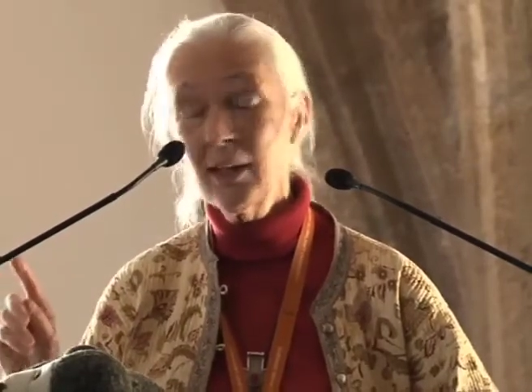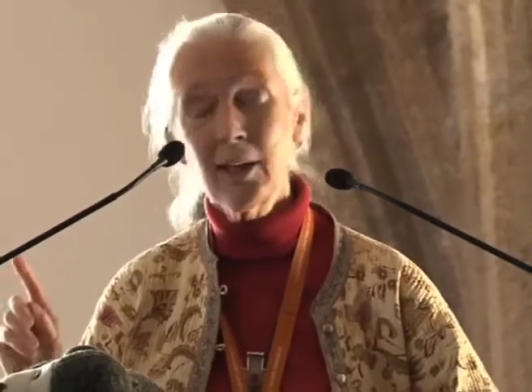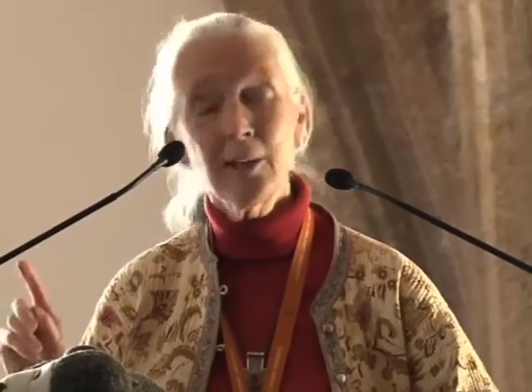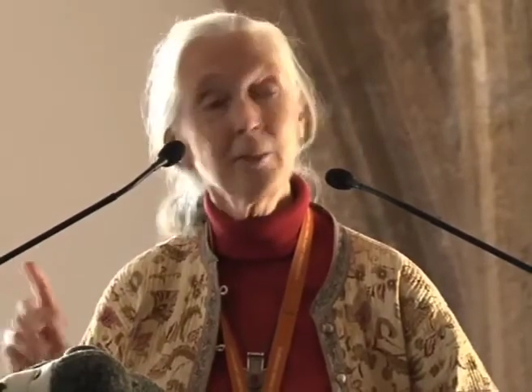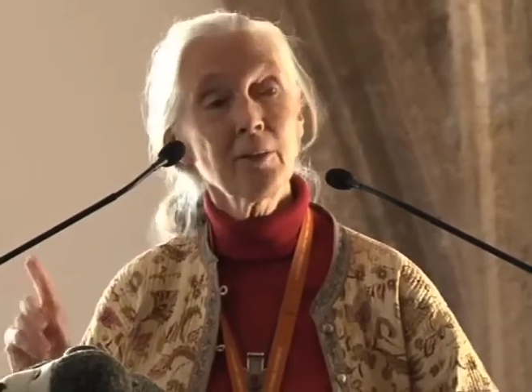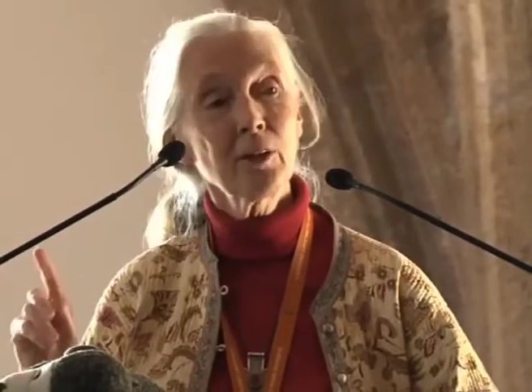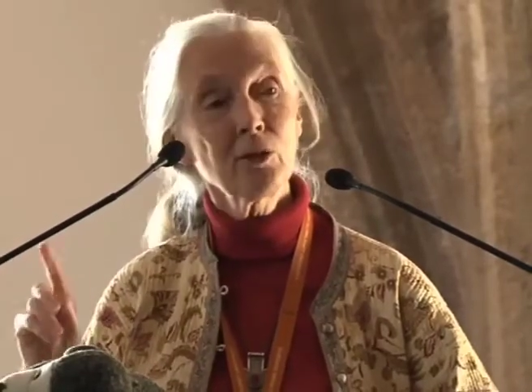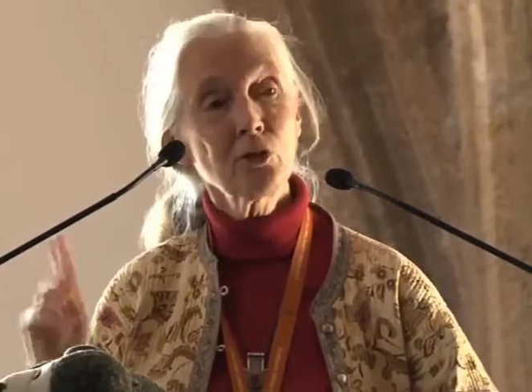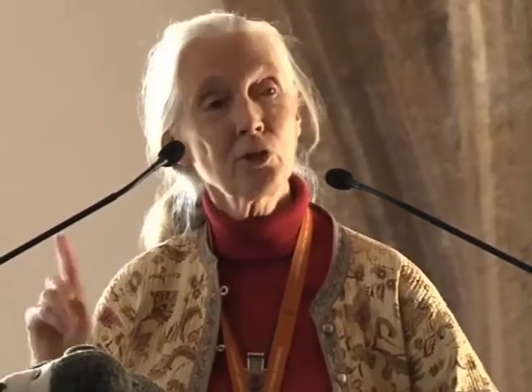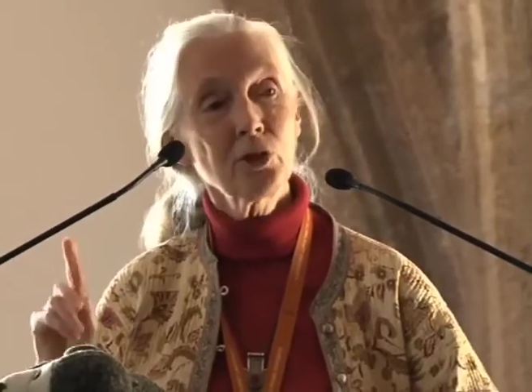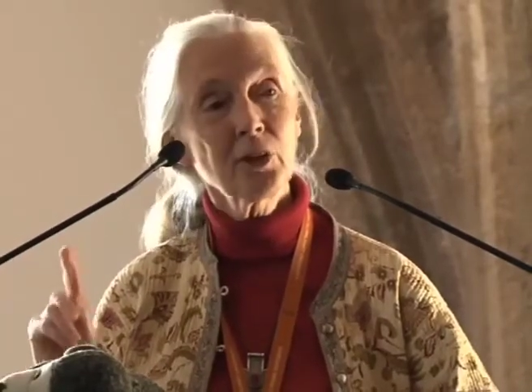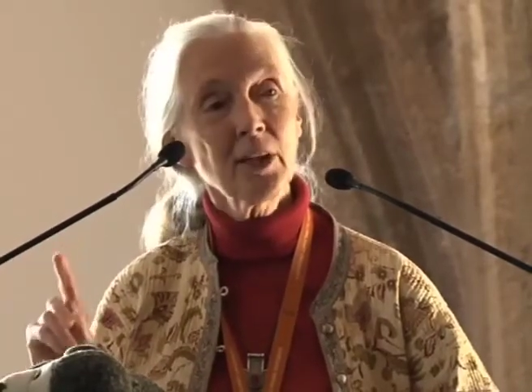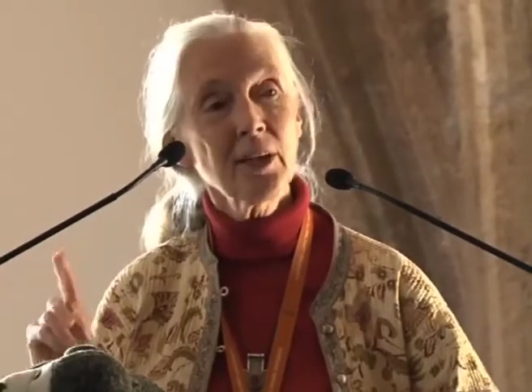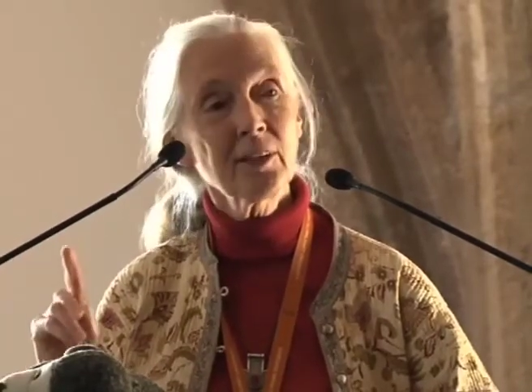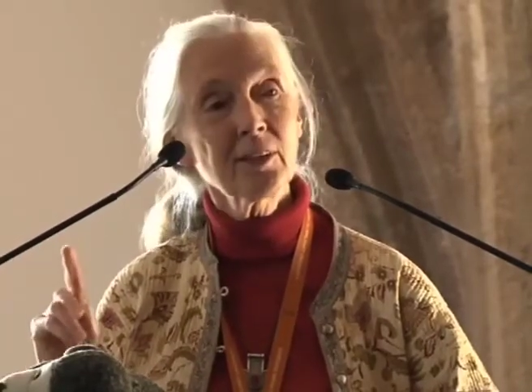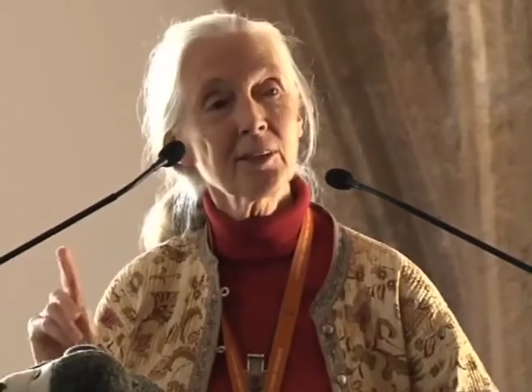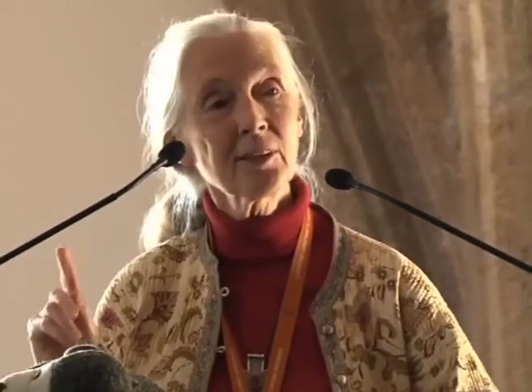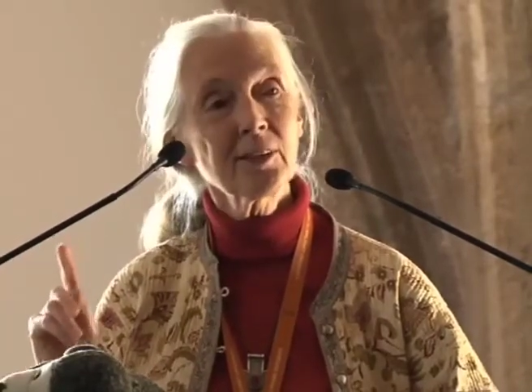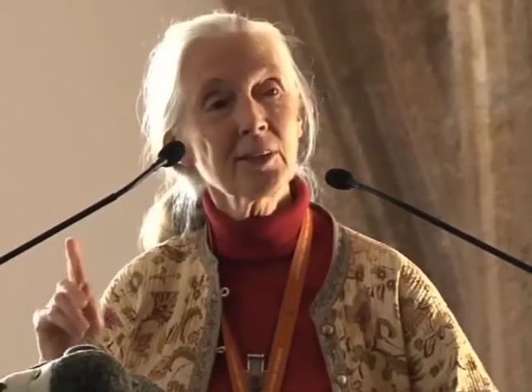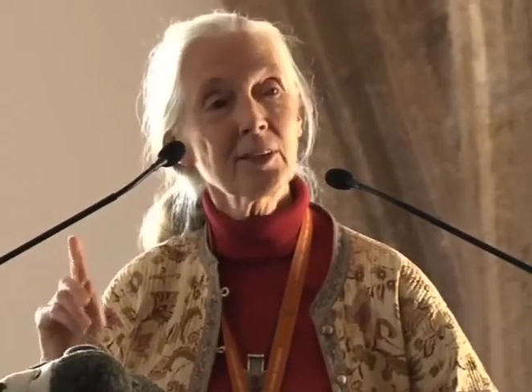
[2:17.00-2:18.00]
and the
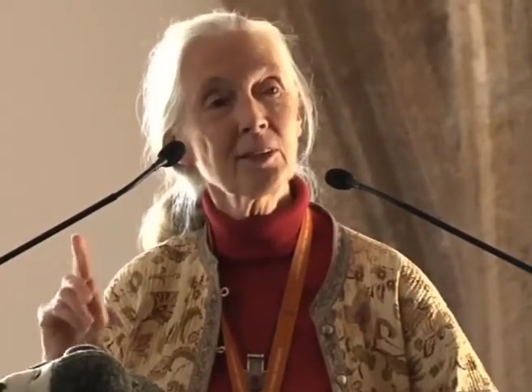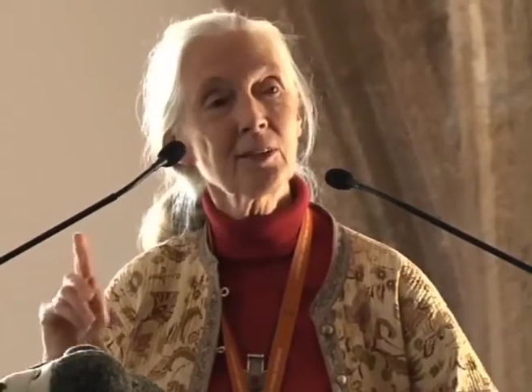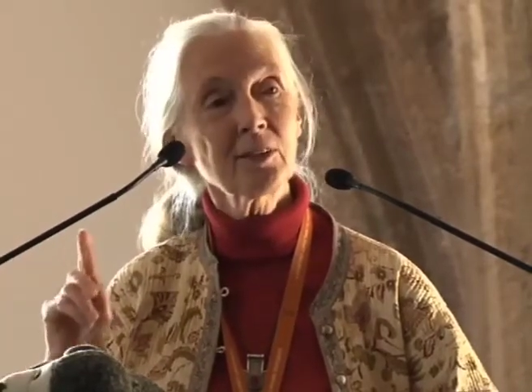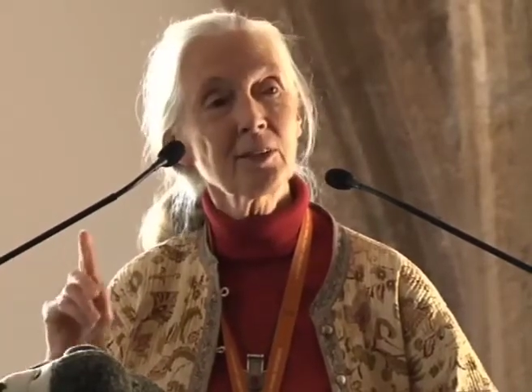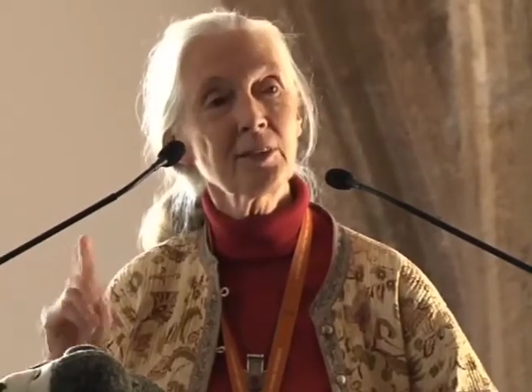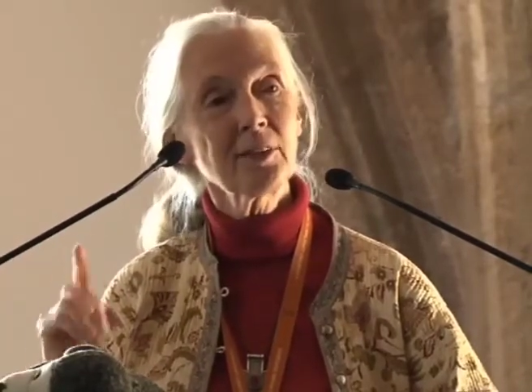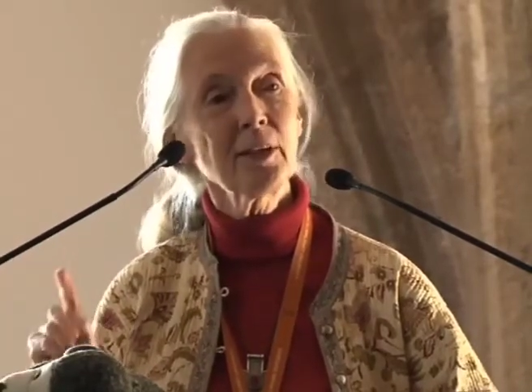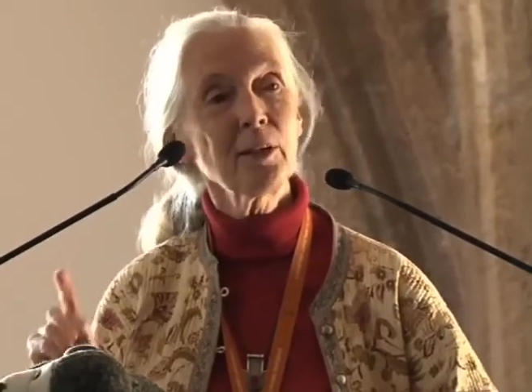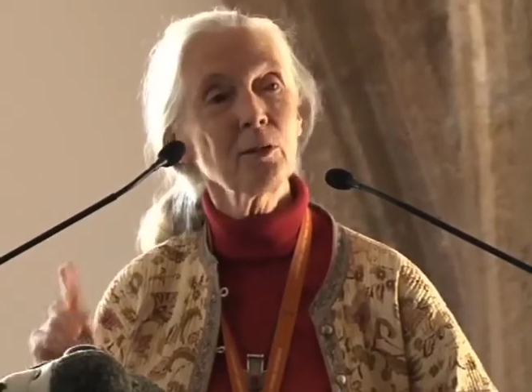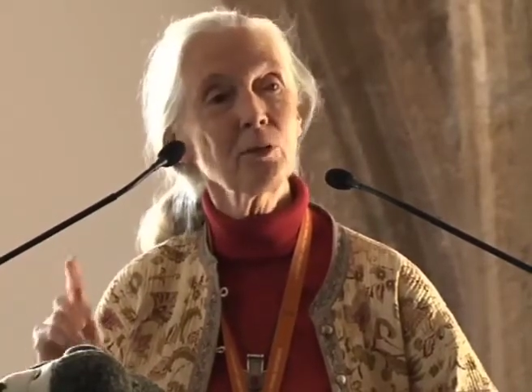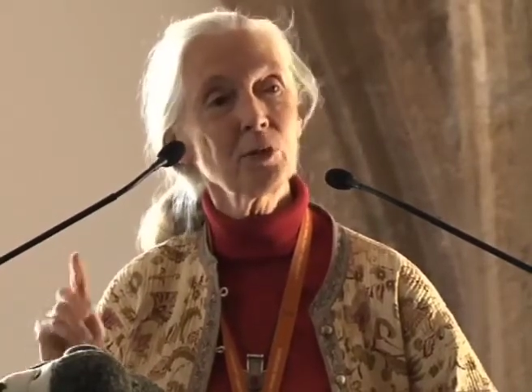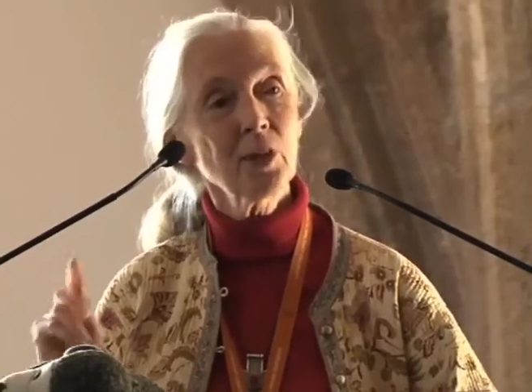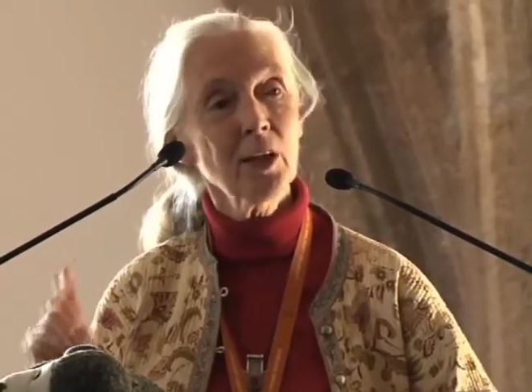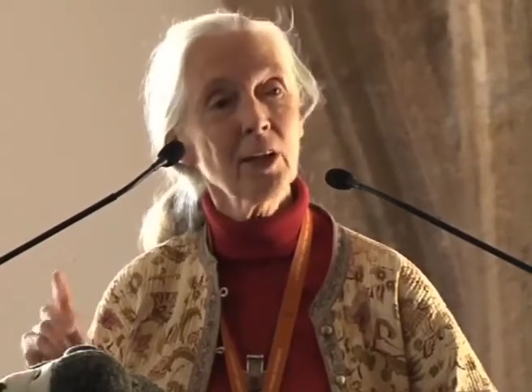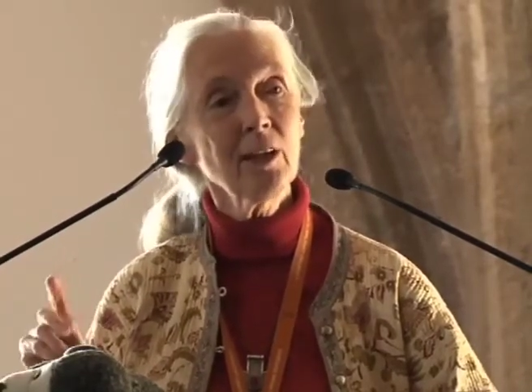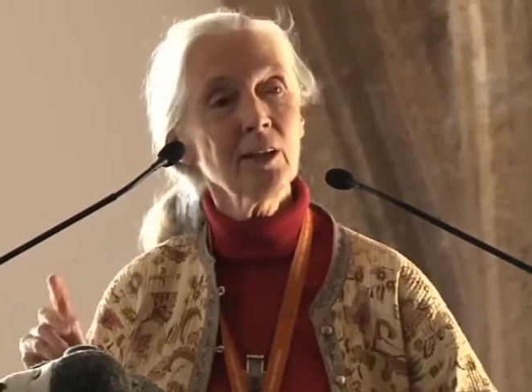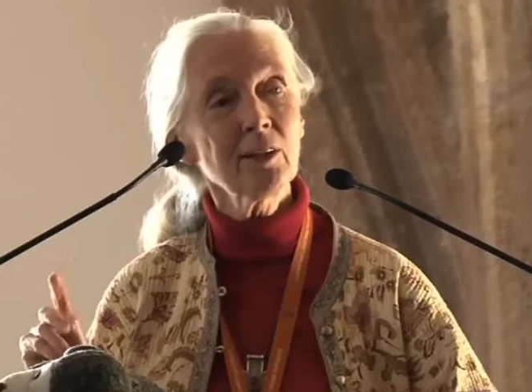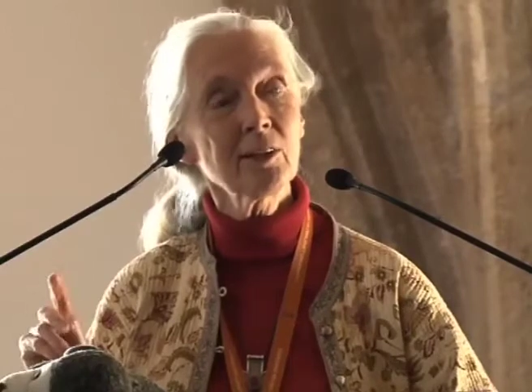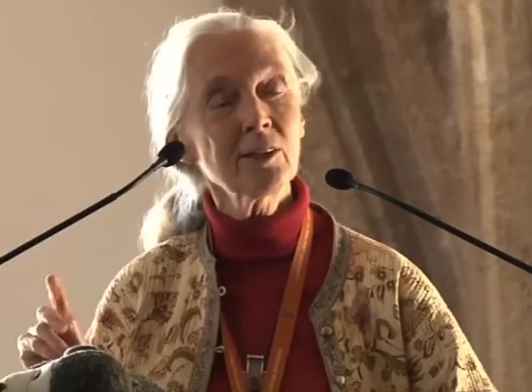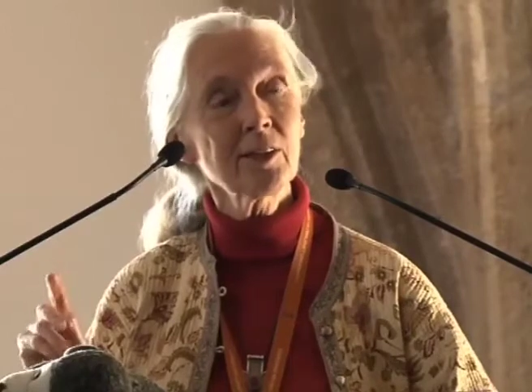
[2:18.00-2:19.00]
geneticists now
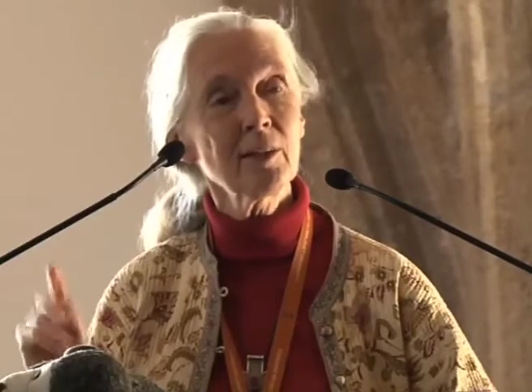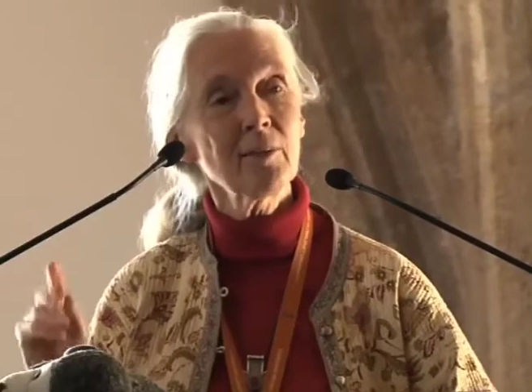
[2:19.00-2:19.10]
tell us,